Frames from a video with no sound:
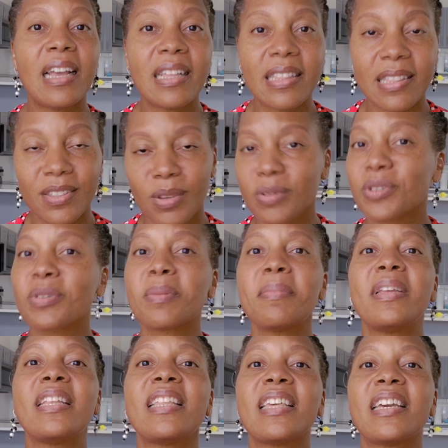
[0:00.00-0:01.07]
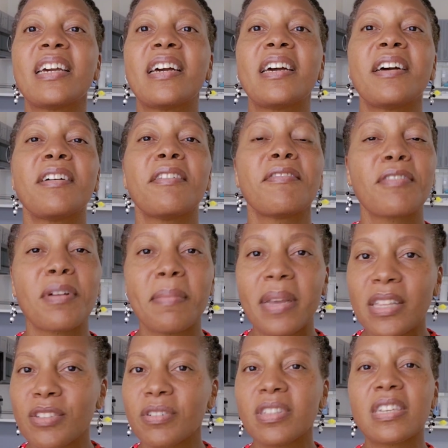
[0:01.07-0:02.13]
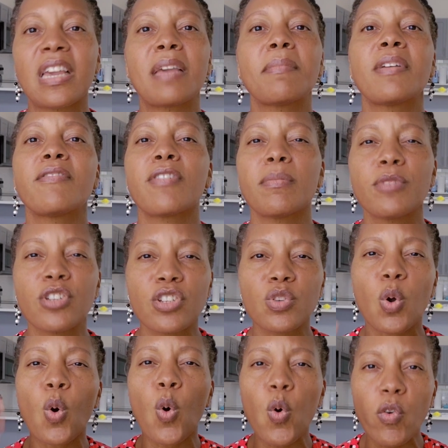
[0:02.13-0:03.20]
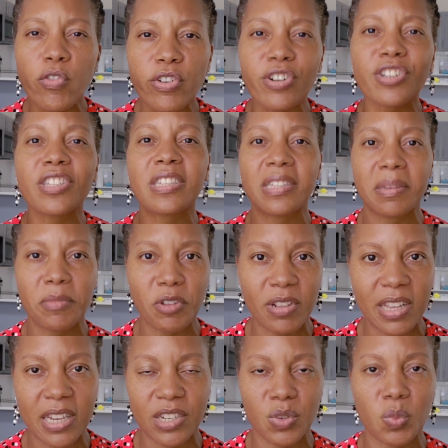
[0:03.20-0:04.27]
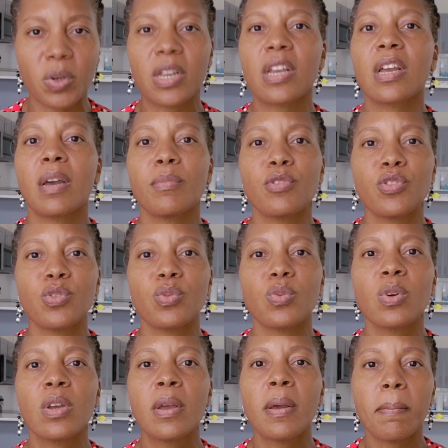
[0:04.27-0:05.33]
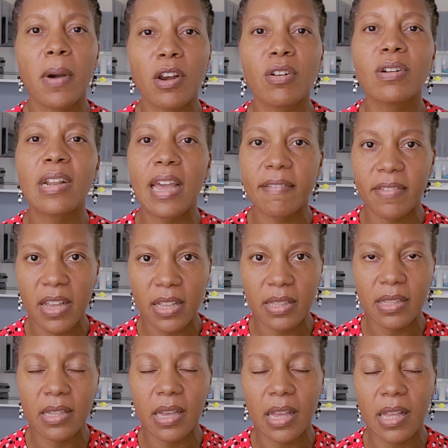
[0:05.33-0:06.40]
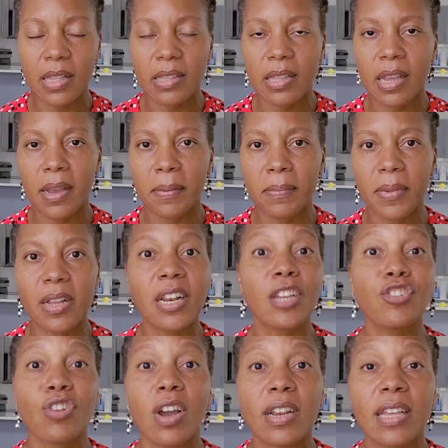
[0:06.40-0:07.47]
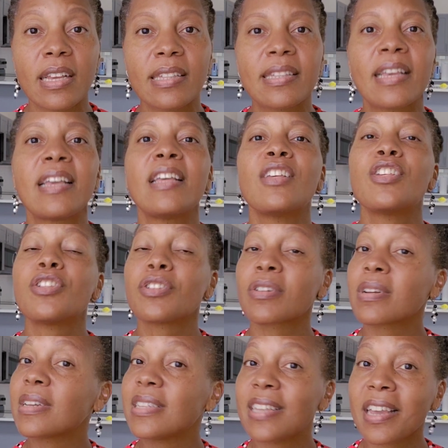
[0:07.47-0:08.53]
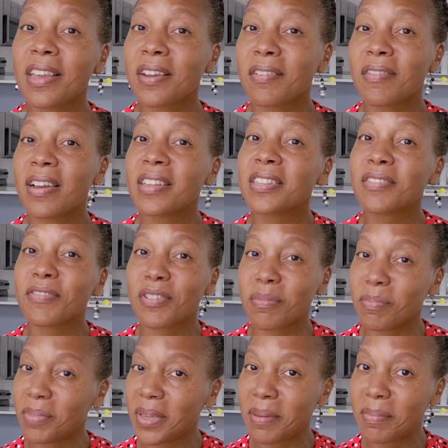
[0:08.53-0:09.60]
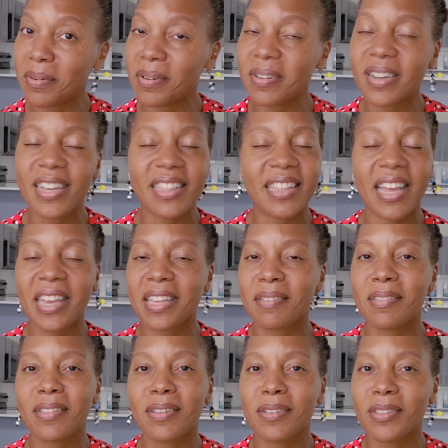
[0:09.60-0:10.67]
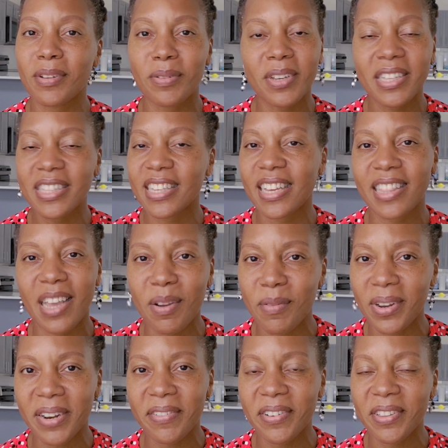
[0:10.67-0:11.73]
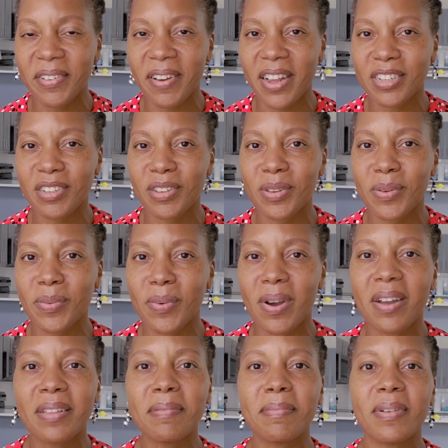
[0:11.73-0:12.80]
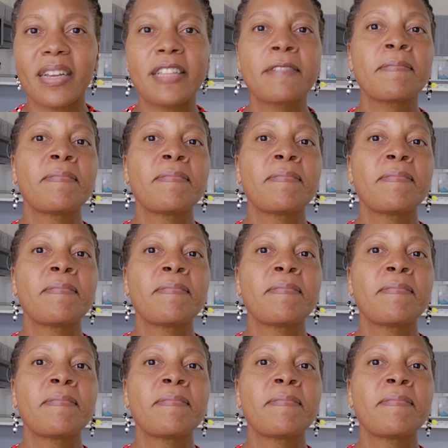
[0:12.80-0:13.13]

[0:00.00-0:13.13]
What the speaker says: social media, from entertainment, from just overstimulation when it comes to modern life and electronics. certainly taking a rest from people, and that can, you can take that in whatever direction you want, but